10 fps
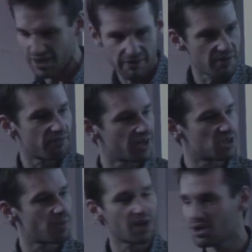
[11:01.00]
it
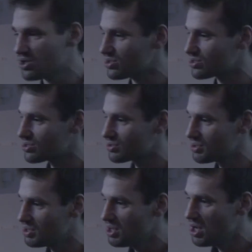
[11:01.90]
reflects back on us.
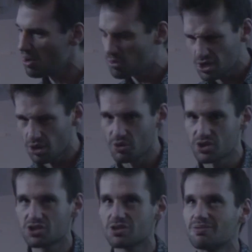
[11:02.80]
And we know
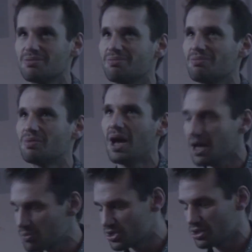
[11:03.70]
this
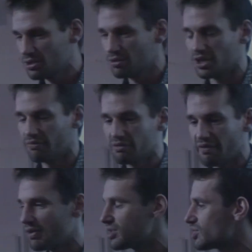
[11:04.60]
absolutely if you've
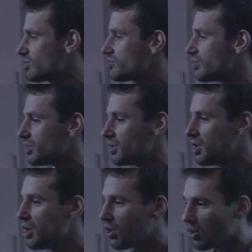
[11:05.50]
ever had children.
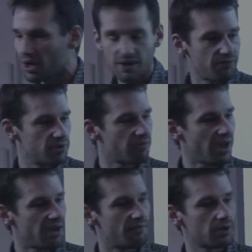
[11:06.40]
Or if you've
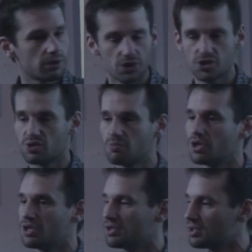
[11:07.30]
ever lost
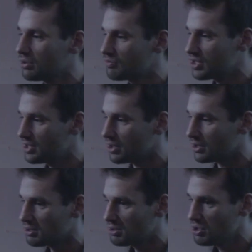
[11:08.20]
somebody that you love dearly.
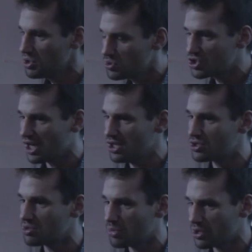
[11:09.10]
You change
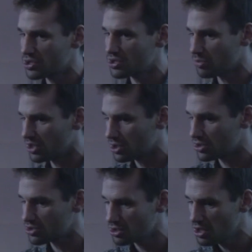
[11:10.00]
as a person
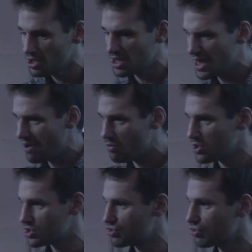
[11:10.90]
because the
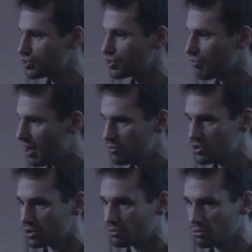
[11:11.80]
network structure
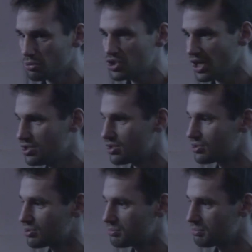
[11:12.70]
around you
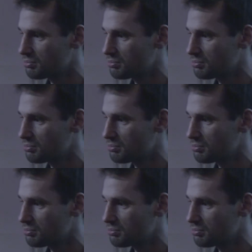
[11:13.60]
changes.